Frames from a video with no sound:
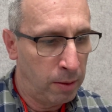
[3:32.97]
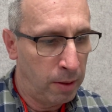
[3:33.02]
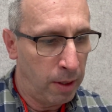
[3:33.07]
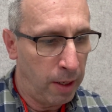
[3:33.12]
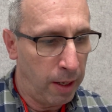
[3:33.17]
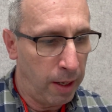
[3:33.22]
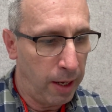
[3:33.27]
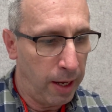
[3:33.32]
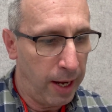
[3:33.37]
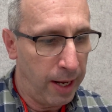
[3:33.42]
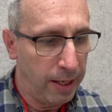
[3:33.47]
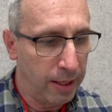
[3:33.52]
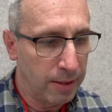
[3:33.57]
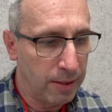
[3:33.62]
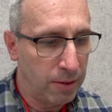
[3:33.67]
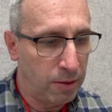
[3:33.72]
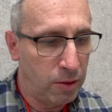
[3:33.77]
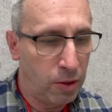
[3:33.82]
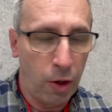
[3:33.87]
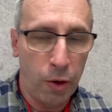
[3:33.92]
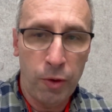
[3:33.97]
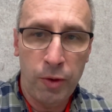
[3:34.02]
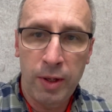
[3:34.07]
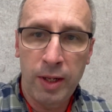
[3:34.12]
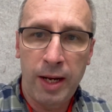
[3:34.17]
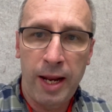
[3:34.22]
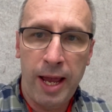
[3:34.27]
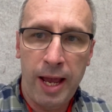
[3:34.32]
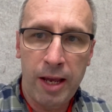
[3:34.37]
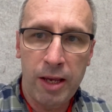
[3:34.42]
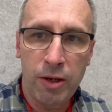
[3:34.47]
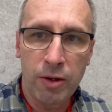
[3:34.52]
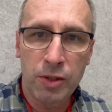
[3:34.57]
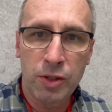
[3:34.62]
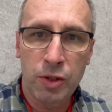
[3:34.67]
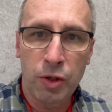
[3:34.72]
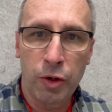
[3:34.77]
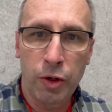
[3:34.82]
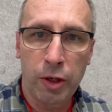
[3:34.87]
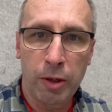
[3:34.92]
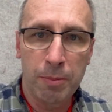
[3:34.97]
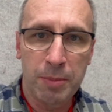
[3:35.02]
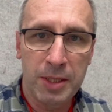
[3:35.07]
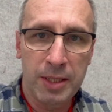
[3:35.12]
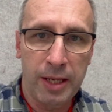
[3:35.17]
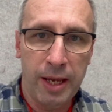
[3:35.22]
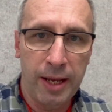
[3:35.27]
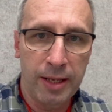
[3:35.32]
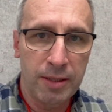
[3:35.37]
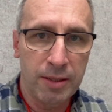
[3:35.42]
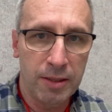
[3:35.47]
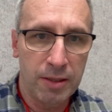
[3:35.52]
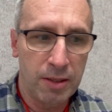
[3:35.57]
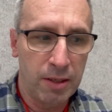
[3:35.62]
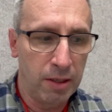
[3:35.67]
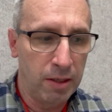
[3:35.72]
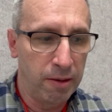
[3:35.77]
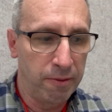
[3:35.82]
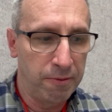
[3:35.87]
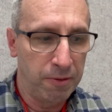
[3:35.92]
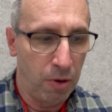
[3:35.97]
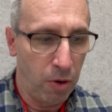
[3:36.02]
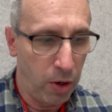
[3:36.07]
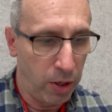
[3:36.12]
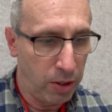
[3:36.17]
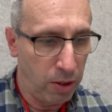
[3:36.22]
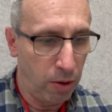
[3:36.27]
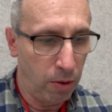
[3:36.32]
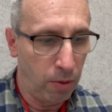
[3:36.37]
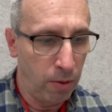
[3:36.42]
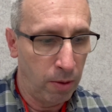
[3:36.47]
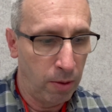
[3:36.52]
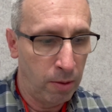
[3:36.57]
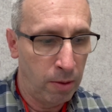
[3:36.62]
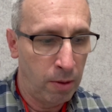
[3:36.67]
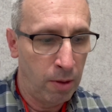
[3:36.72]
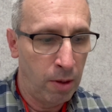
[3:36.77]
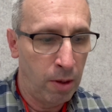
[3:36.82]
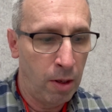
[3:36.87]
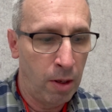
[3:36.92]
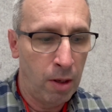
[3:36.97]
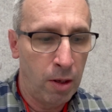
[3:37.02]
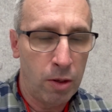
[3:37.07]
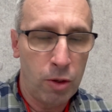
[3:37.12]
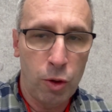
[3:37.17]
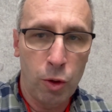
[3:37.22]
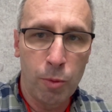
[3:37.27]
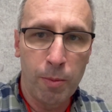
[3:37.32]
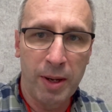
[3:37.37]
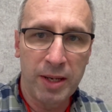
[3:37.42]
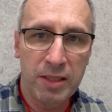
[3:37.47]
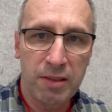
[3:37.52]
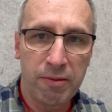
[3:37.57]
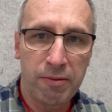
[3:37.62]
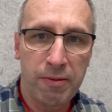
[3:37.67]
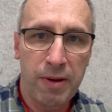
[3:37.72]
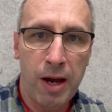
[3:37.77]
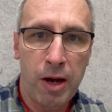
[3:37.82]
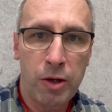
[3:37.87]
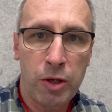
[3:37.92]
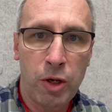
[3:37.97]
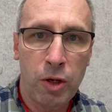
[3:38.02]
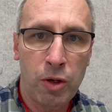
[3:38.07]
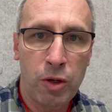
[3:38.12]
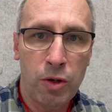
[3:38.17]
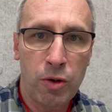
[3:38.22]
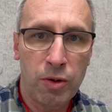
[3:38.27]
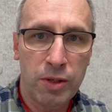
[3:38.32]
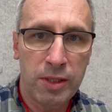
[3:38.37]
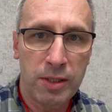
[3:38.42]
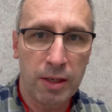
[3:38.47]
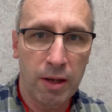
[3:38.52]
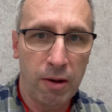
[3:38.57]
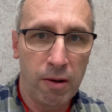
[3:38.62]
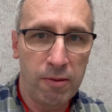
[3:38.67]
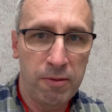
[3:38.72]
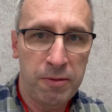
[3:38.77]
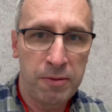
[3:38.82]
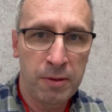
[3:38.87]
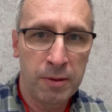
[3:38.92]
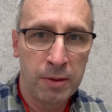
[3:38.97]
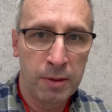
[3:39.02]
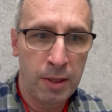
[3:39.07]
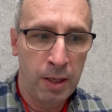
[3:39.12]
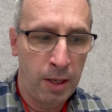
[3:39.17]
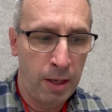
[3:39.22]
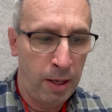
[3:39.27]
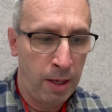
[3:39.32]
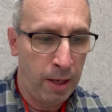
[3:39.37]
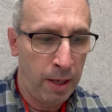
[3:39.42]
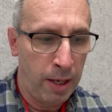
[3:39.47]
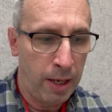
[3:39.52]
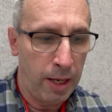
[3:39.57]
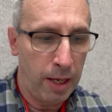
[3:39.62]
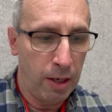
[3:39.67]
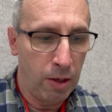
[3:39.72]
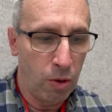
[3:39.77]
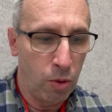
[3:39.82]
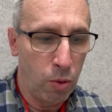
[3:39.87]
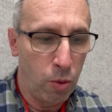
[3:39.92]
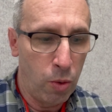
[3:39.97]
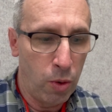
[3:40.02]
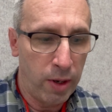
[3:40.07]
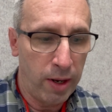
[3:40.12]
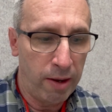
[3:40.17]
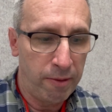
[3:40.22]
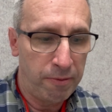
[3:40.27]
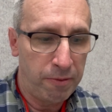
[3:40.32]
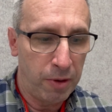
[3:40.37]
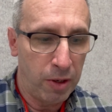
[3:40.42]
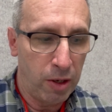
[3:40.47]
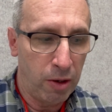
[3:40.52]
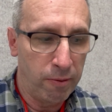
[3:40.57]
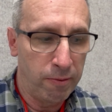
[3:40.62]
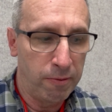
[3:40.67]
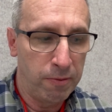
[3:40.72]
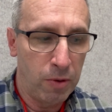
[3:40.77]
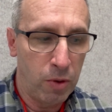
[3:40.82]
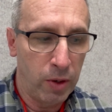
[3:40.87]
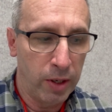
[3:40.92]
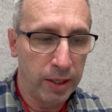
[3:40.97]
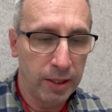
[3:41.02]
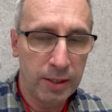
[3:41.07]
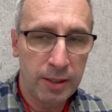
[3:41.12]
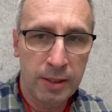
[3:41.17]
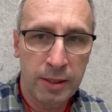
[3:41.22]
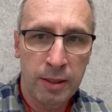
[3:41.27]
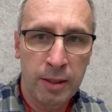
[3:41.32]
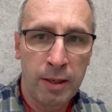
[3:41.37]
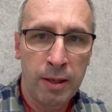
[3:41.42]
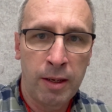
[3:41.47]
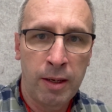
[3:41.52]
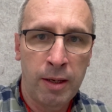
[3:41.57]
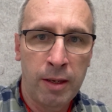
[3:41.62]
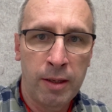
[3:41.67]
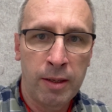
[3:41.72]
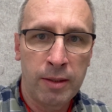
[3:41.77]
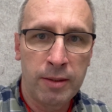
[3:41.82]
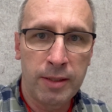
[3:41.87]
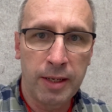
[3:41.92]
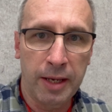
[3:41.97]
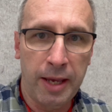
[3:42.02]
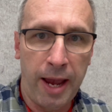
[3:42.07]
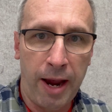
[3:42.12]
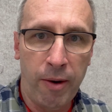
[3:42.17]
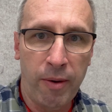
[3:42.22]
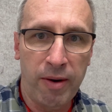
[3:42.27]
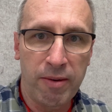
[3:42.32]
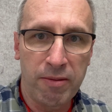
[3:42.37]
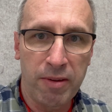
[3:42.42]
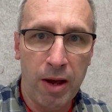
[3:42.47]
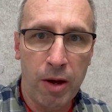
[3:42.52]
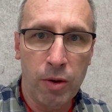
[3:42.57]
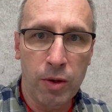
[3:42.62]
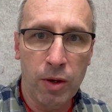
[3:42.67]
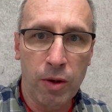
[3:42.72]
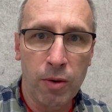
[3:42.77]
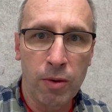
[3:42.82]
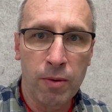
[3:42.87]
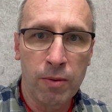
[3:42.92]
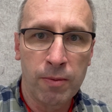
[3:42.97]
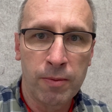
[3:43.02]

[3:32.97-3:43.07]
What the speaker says: And it's, don't allow your circumstances to define you. You must value yourself in order for your voice to carry value.